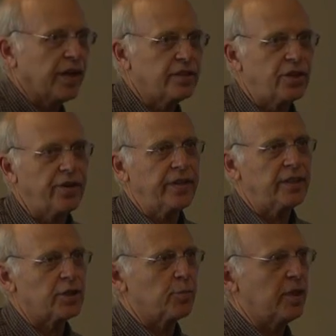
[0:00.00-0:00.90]
and engineering
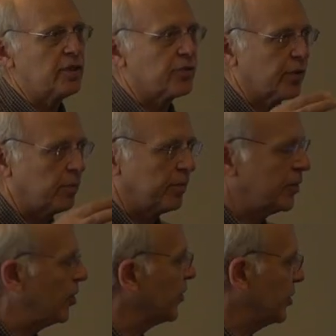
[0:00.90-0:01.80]
disciplines from
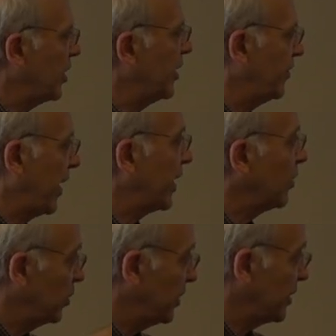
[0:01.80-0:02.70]
University of
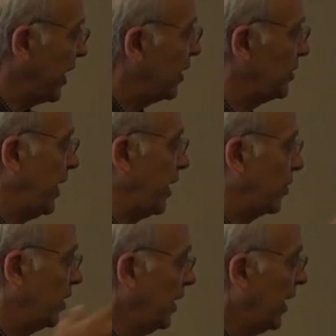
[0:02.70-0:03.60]
Havana, which is
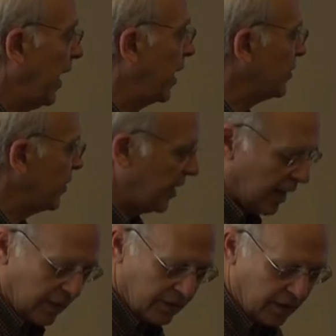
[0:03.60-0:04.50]
downtown, out to the,
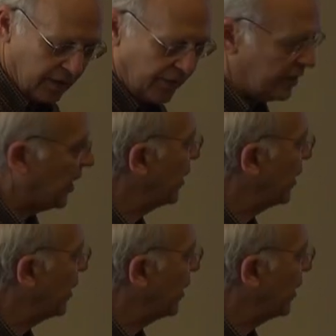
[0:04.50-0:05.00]
uh, the, these